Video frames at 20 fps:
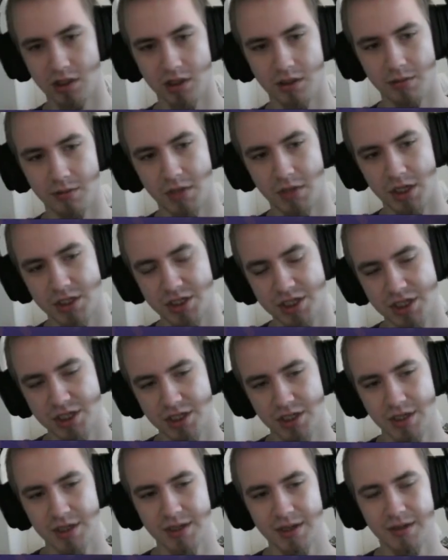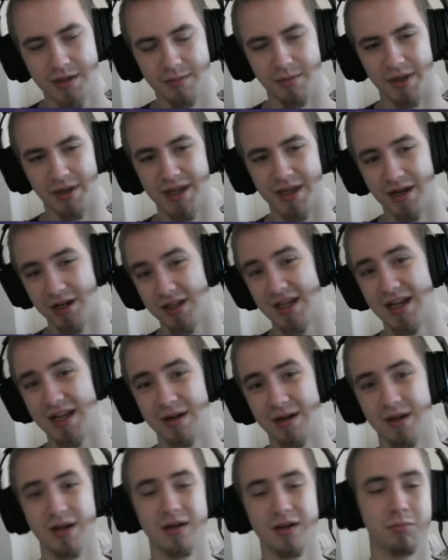much. But then
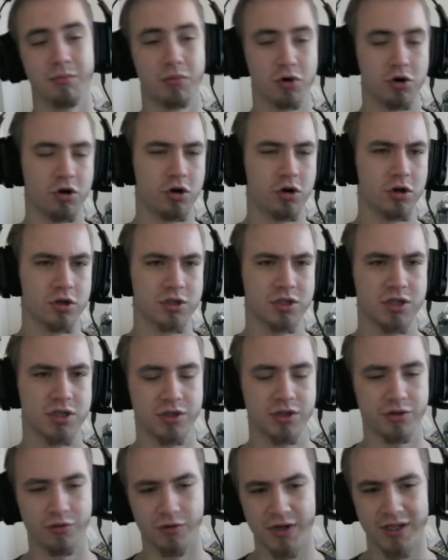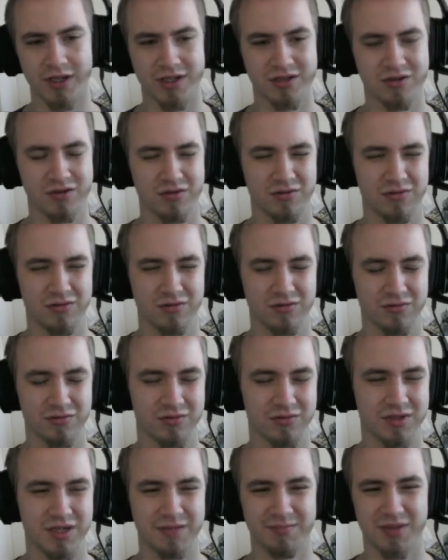again, brawls you need to
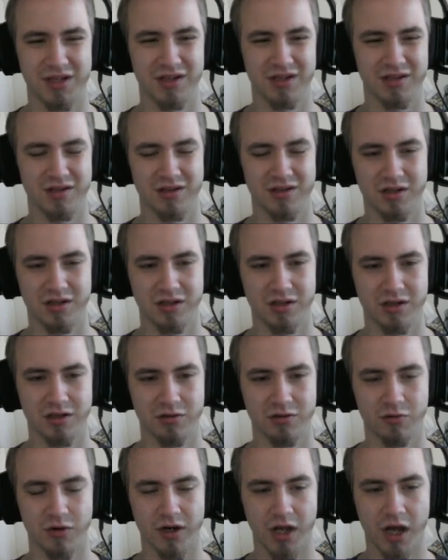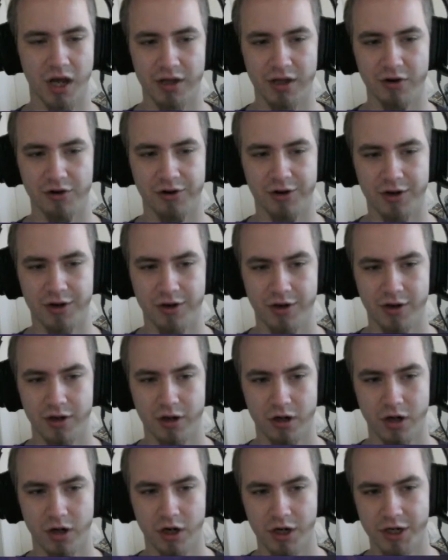rely on
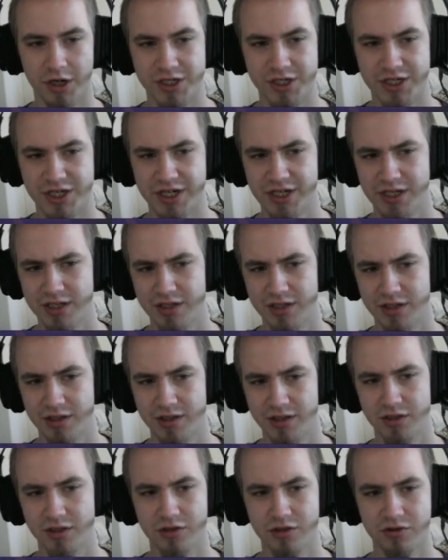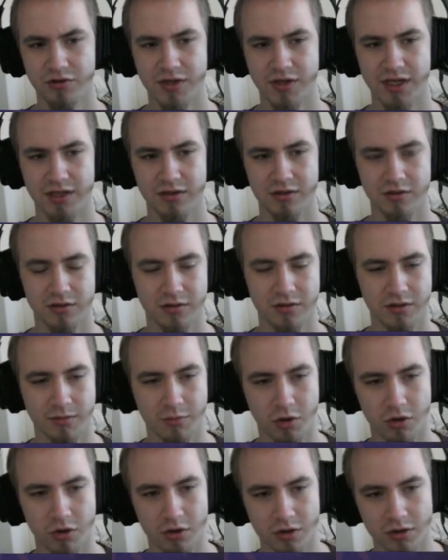RNG to get the
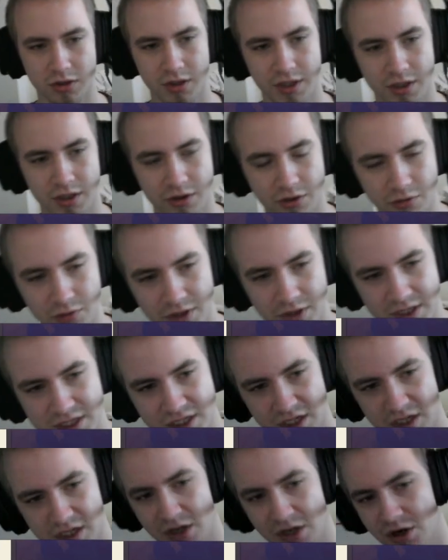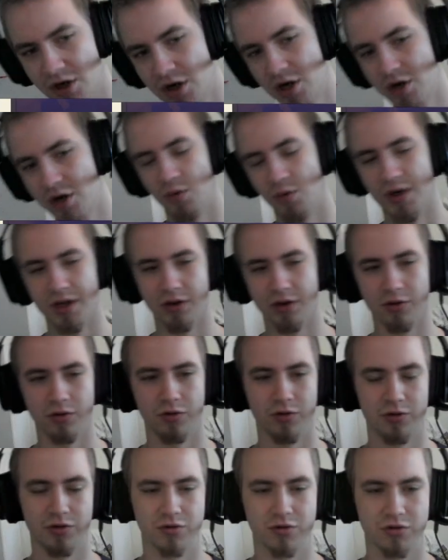board clear you desire. When
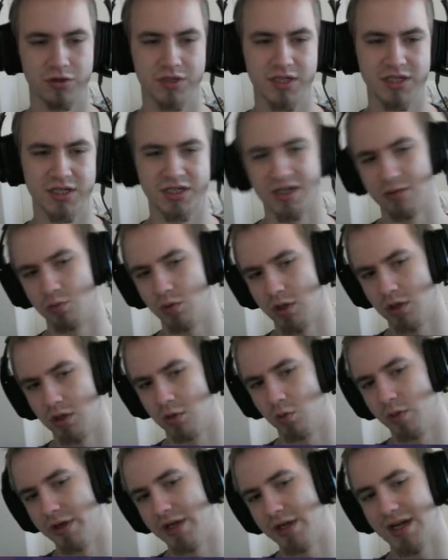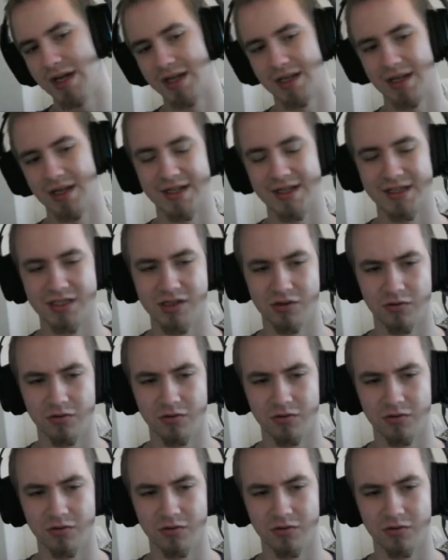you use this and Whirlwind, at least